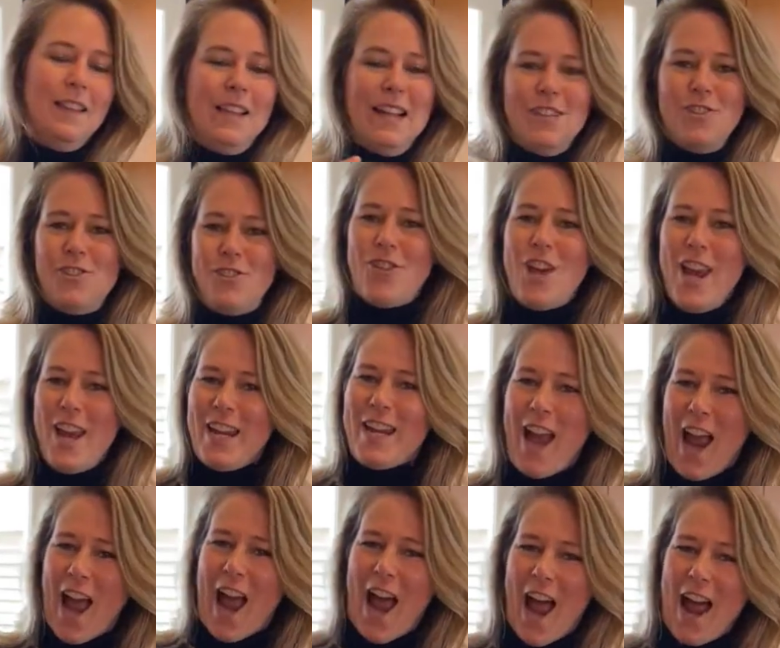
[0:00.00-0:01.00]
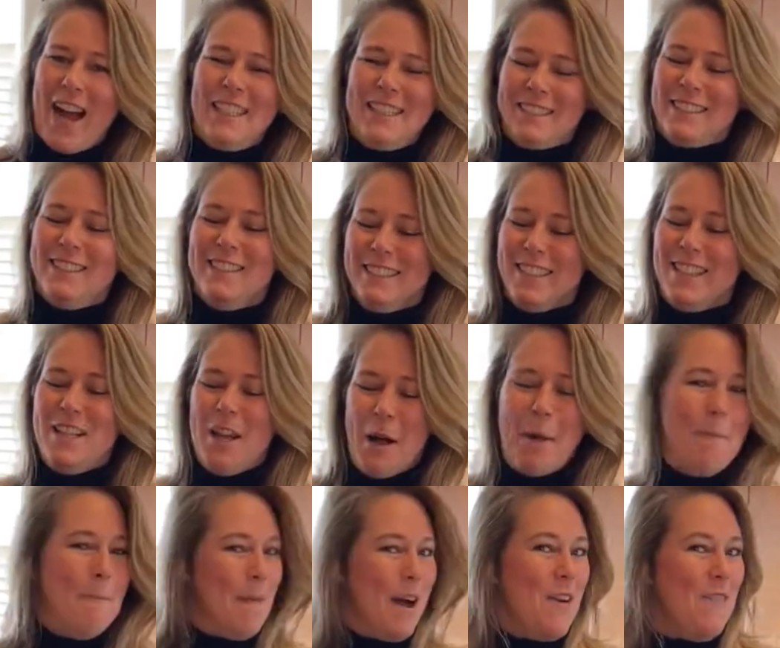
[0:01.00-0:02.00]
Let's
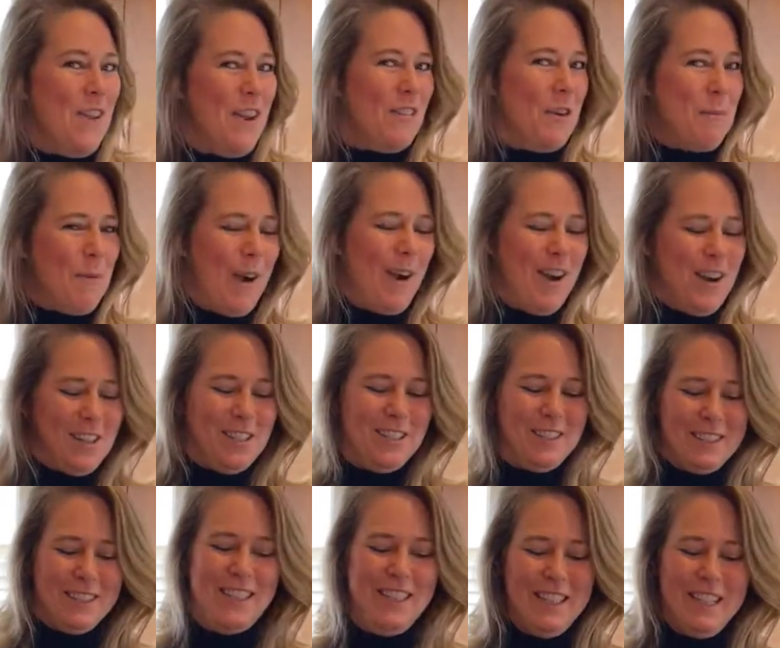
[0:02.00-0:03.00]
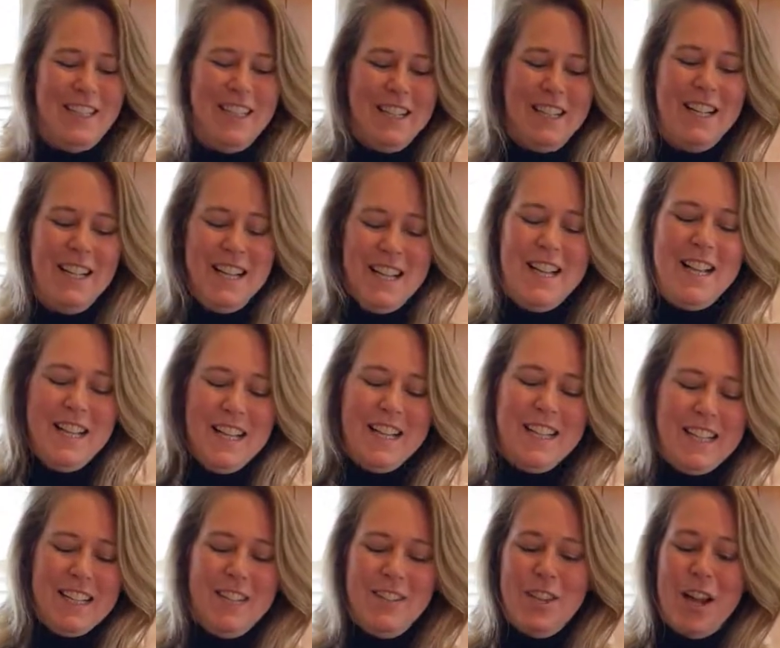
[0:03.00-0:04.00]
shake. My favorite
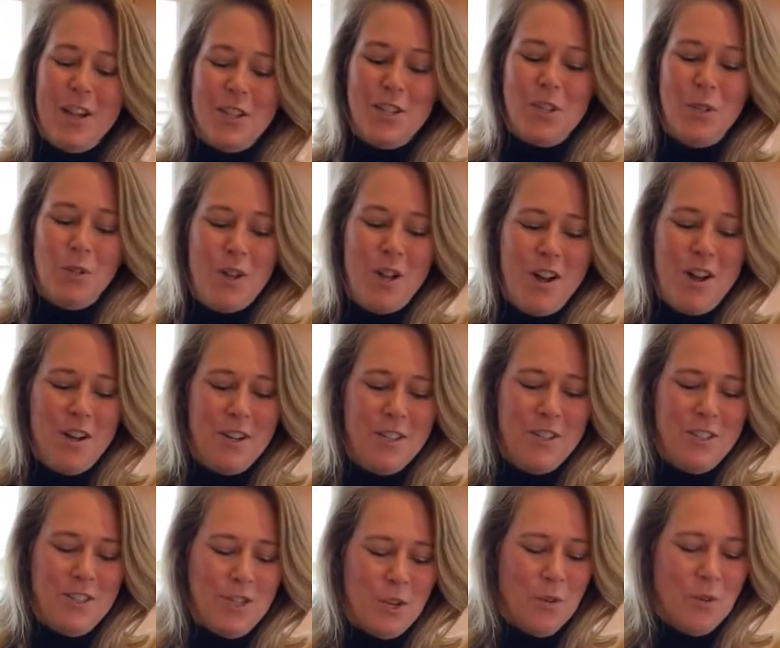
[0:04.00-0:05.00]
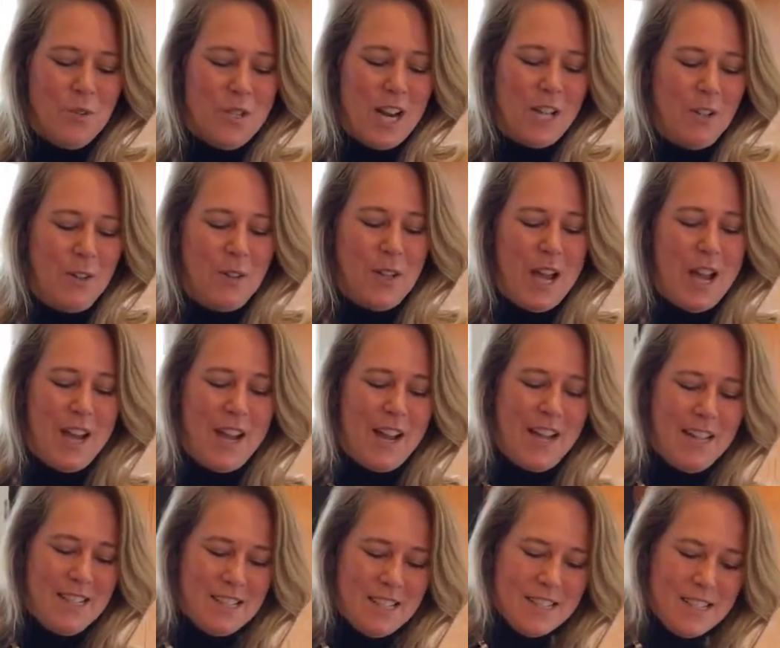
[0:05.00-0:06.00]
part. Not too long, don't dilute that
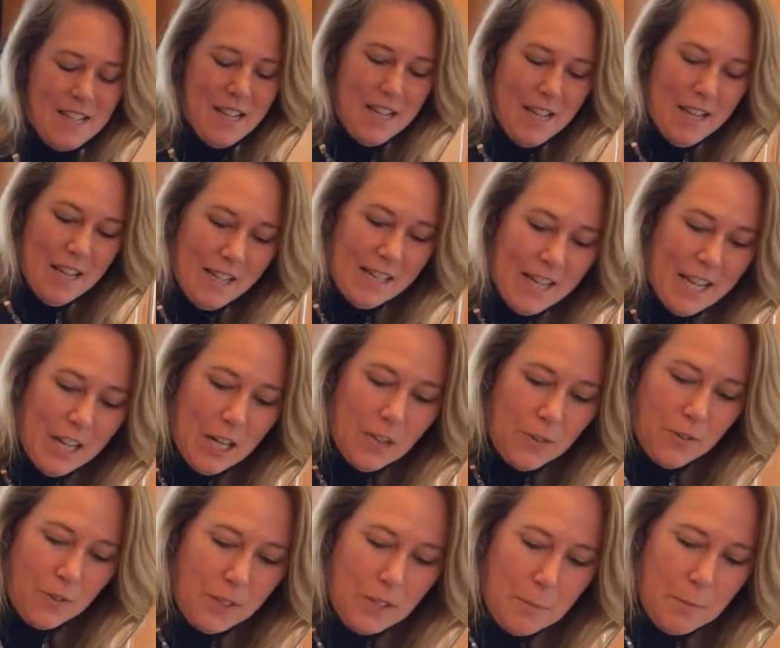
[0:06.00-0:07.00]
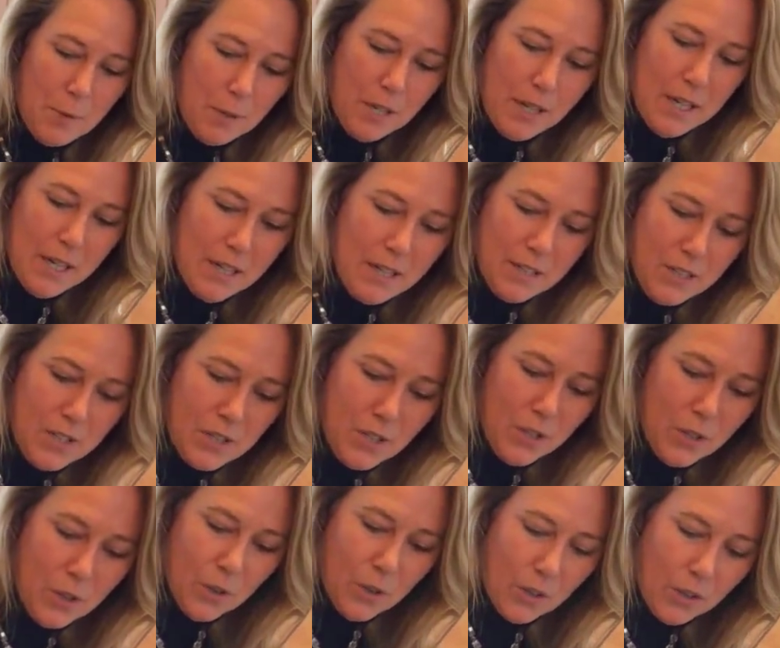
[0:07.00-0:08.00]
ice. Carefully put it
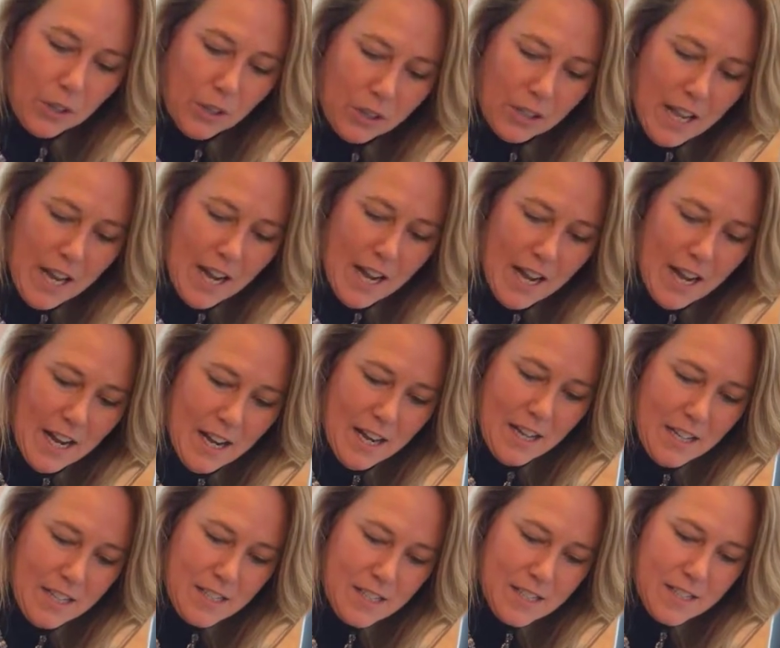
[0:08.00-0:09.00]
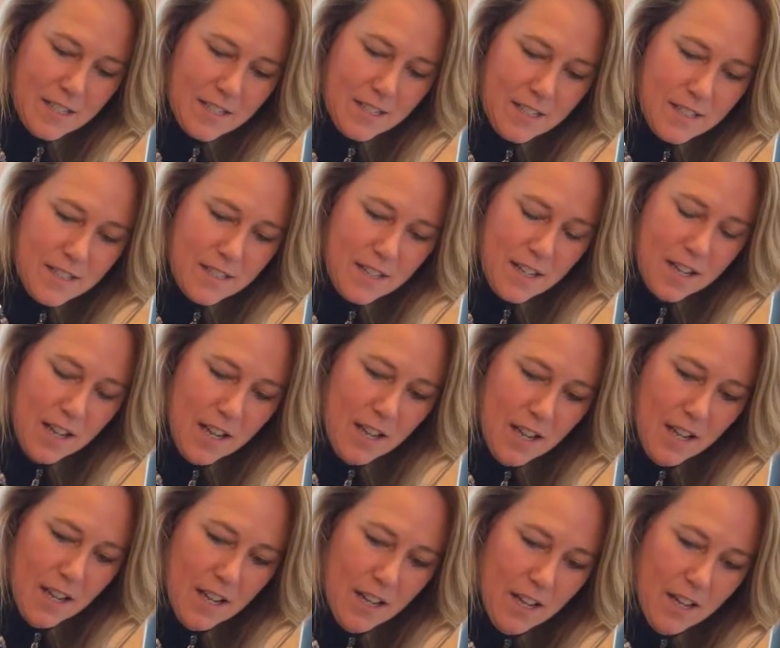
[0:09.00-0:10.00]
into your glass
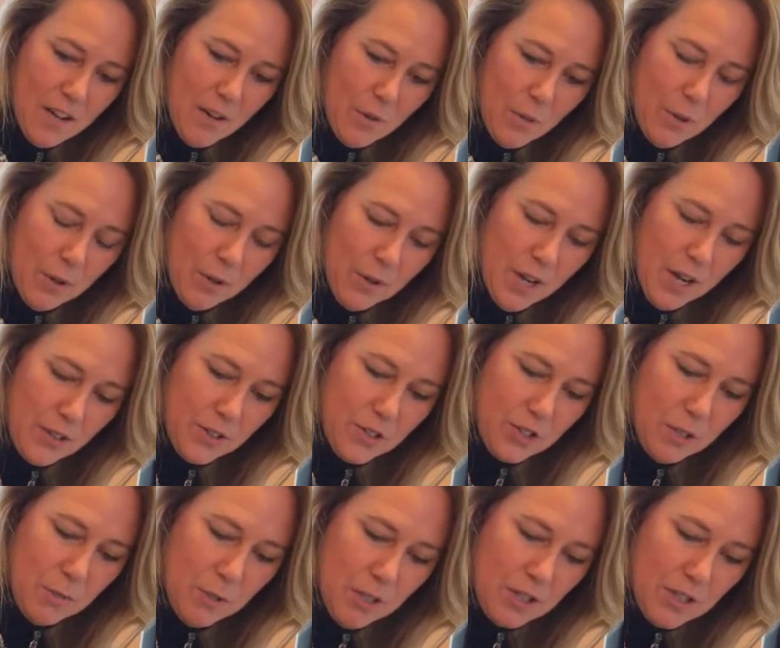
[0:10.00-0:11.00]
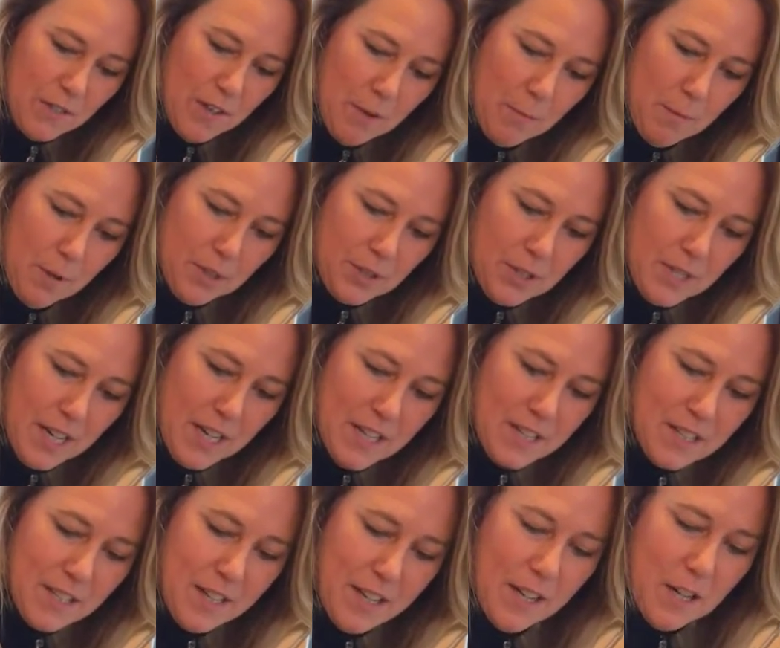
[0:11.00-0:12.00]
with not too much of that melted
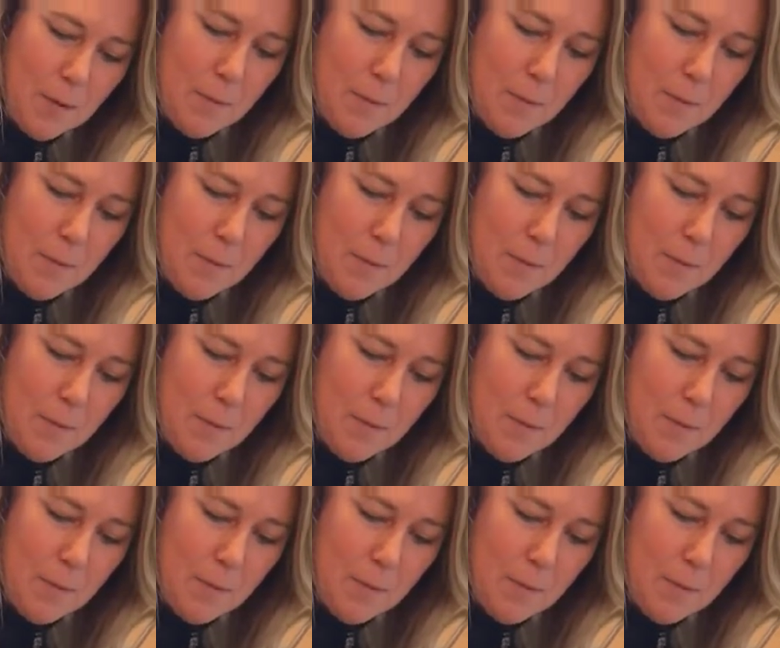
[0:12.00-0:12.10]
ice in there.